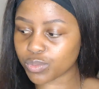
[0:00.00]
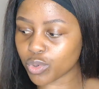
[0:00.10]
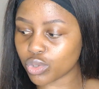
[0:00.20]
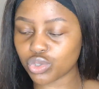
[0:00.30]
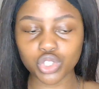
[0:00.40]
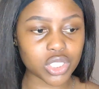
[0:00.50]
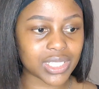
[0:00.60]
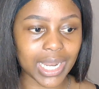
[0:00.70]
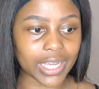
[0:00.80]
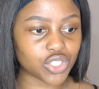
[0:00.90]
because you're just
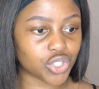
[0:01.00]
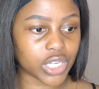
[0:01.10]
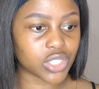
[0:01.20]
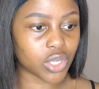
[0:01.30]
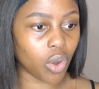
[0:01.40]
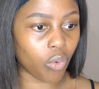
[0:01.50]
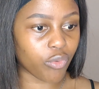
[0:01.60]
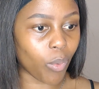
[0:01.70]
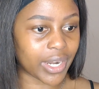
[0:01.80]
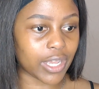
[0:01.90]
like tracing over
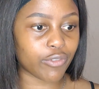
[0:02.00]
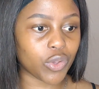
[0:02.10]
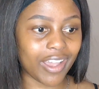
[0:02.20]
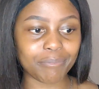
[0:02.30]
whatever you have.